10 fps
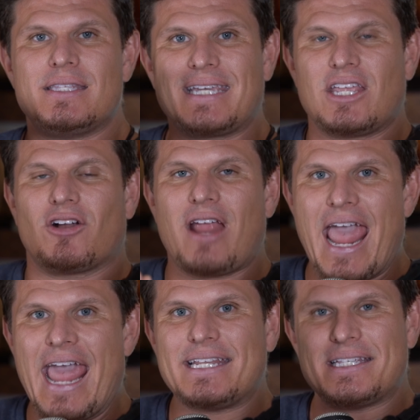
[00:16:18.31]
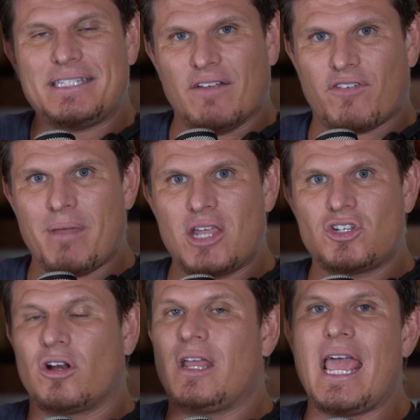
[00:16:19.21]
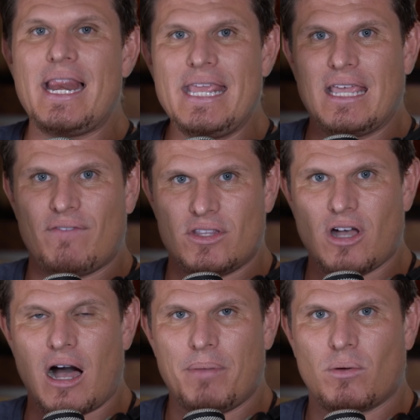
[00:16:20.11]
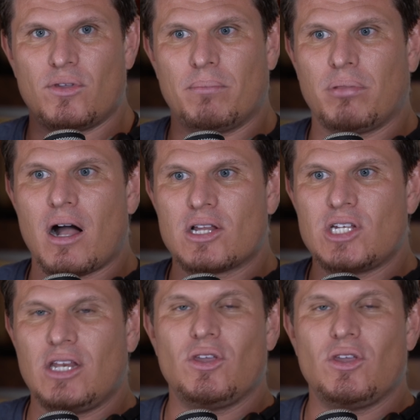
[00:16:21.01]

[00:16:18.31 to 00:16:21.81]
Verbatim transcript: to get your A to Z information on any given topic within blockchain.